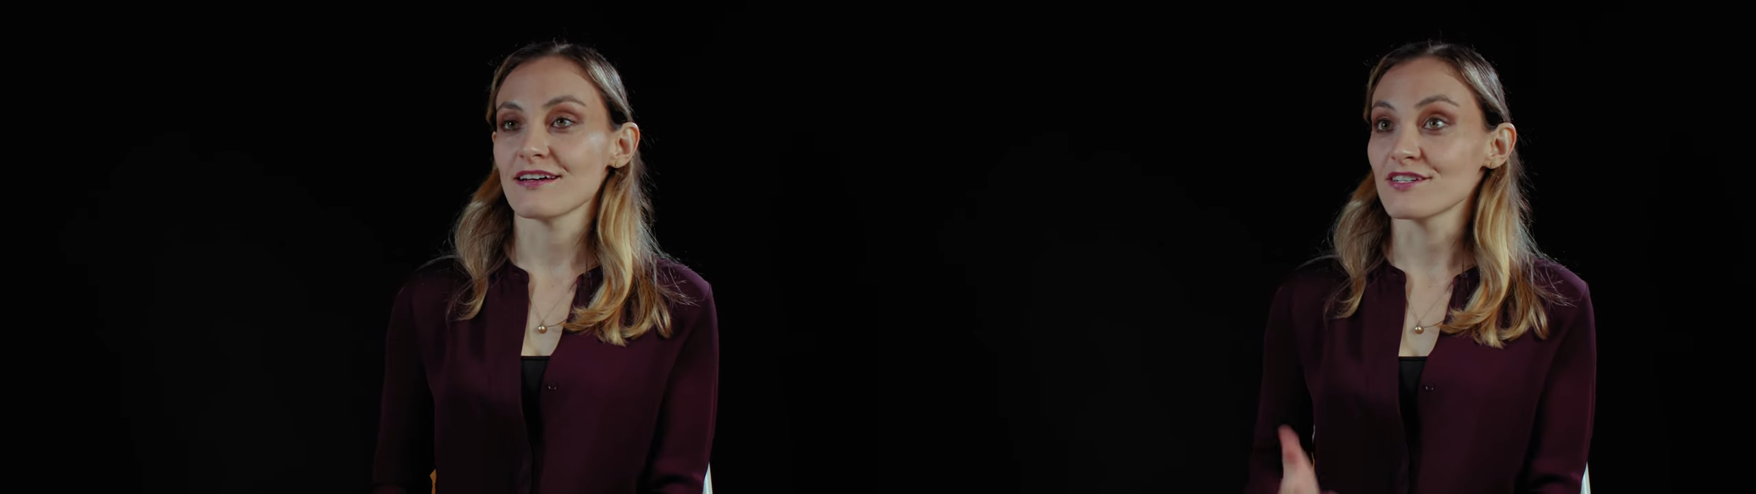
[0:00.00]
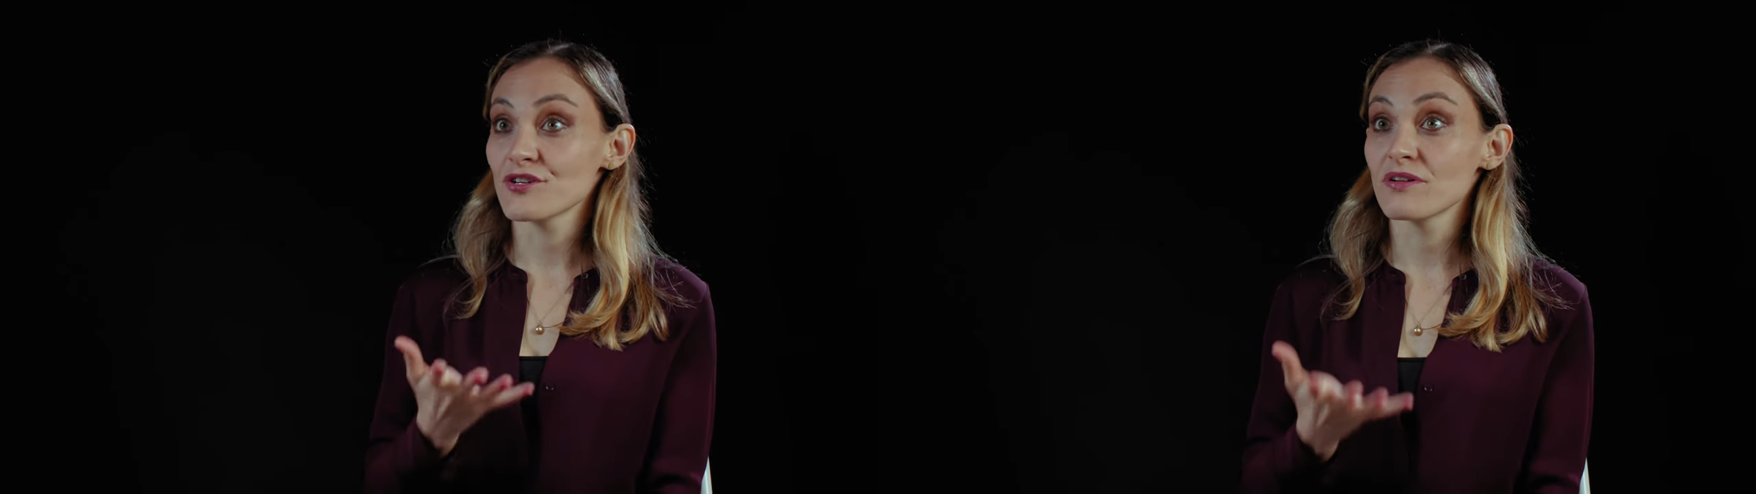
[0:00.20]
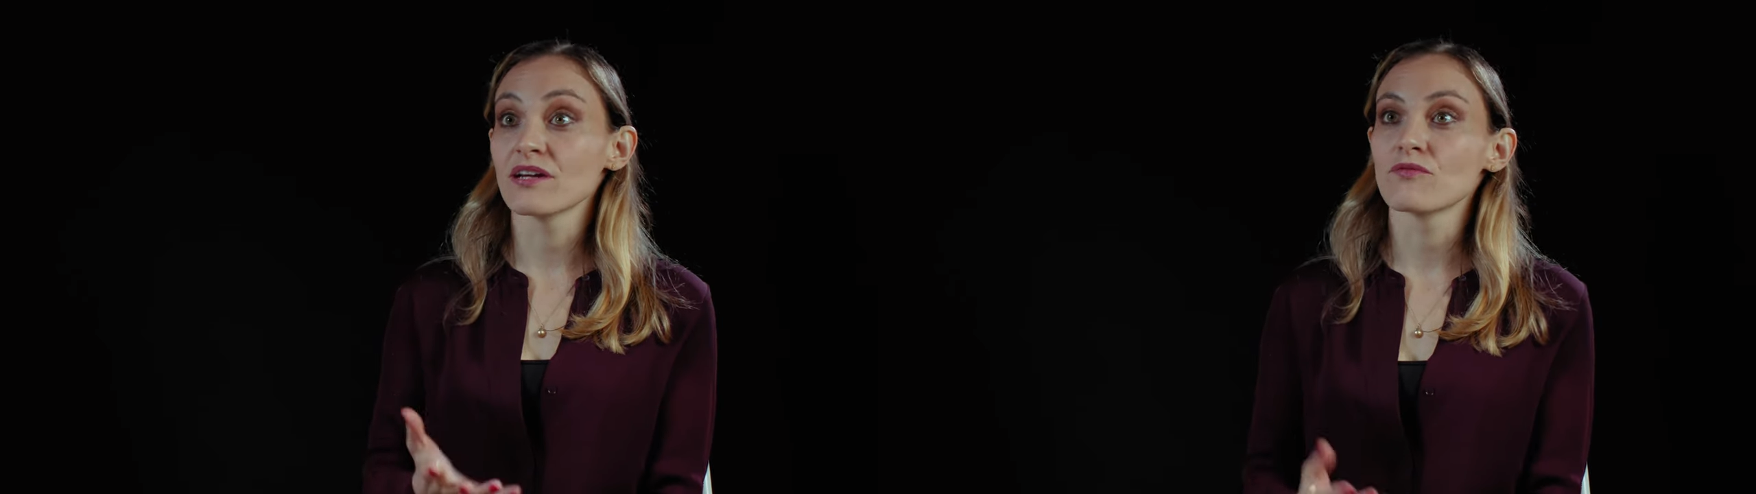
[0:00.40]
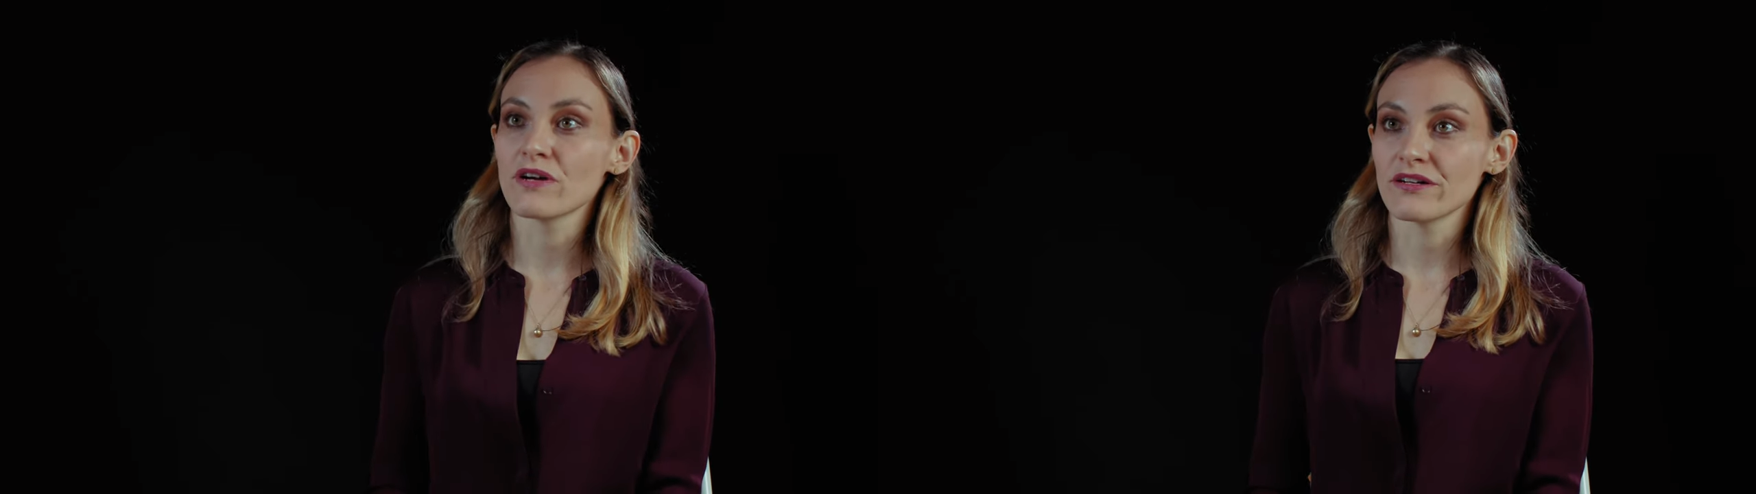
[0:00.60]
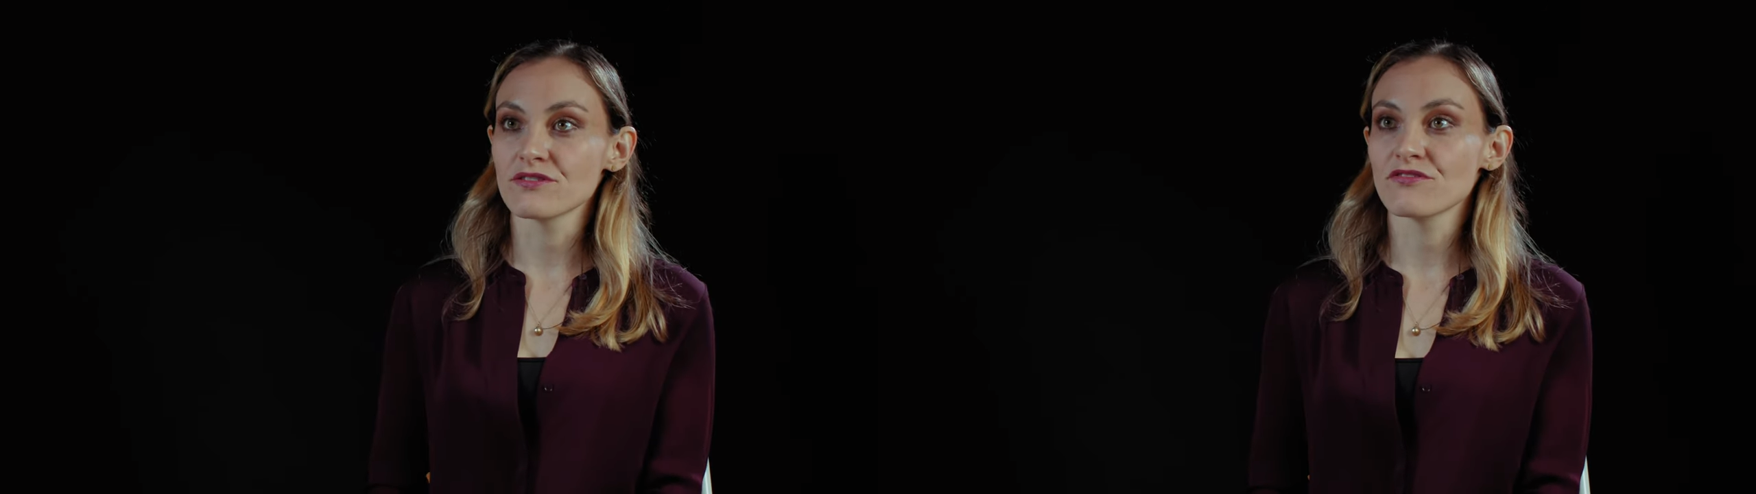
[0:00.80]
shooting in
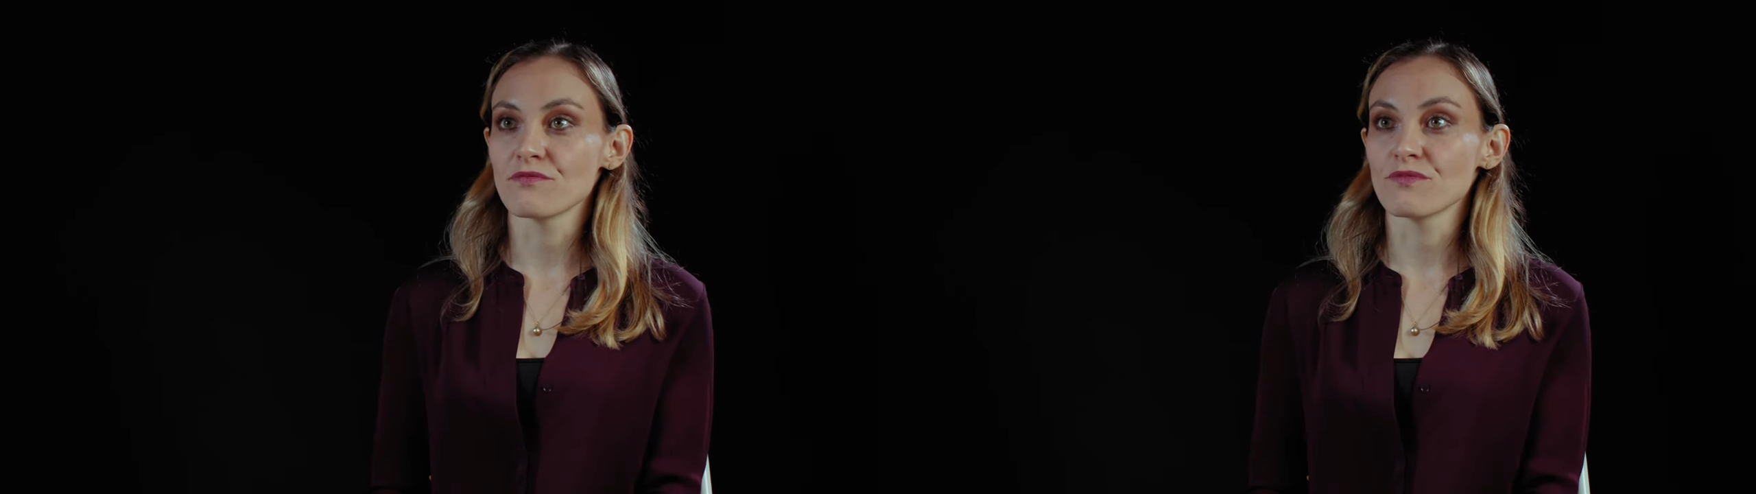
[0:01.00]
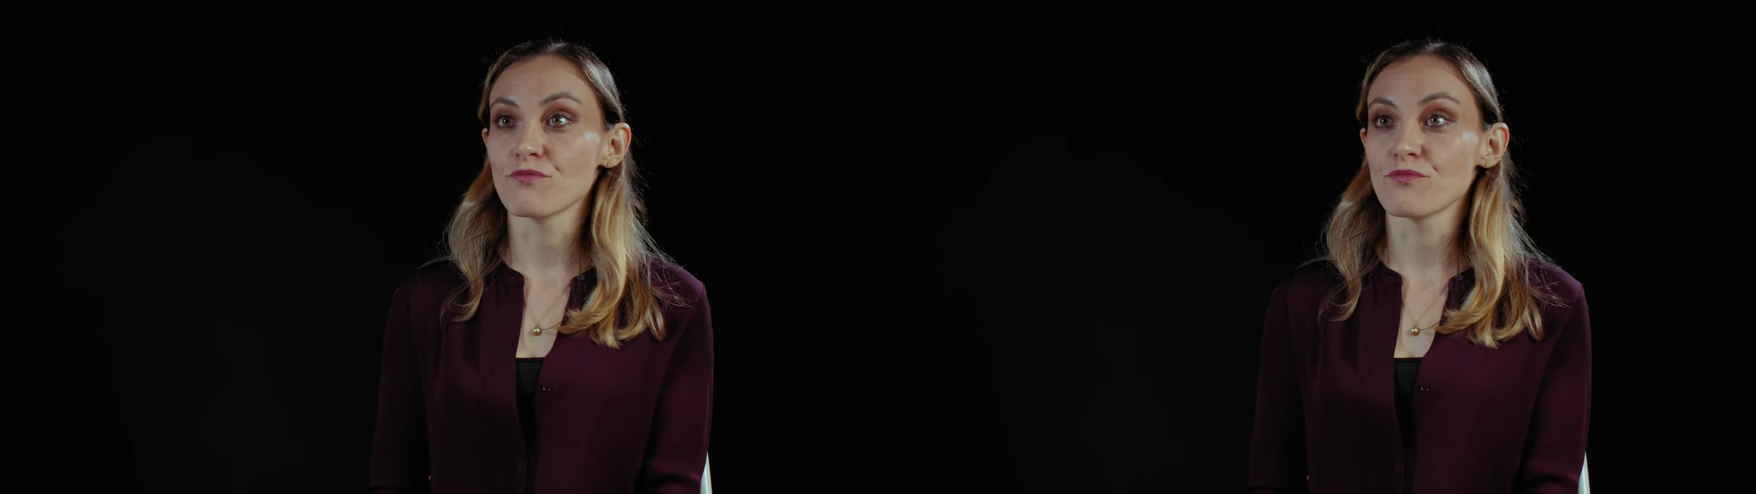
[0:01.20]
Wales from